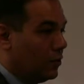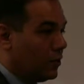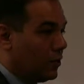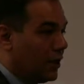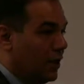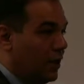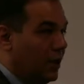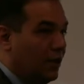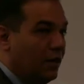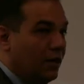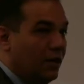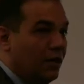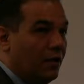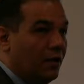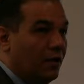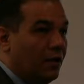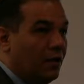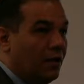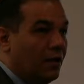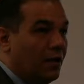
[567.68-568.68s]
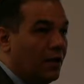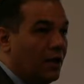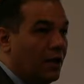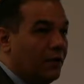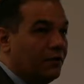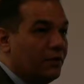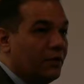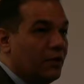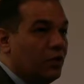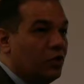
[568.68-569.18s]
Okay?
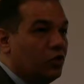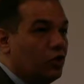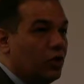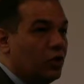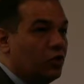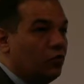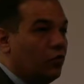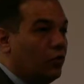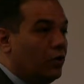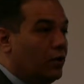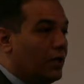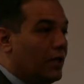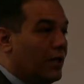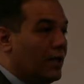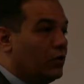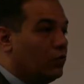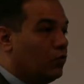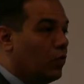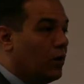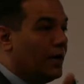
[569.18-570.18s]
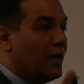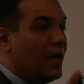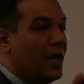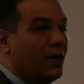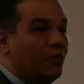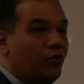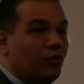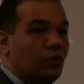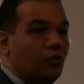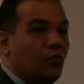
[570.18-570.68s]
And each network has one
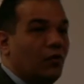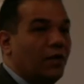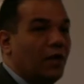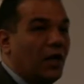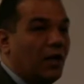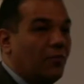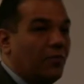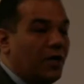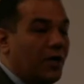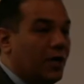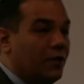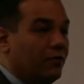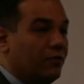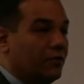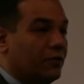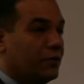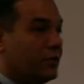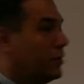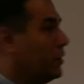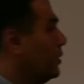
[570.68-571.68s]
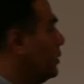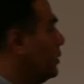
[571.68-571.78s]
address, one IP address.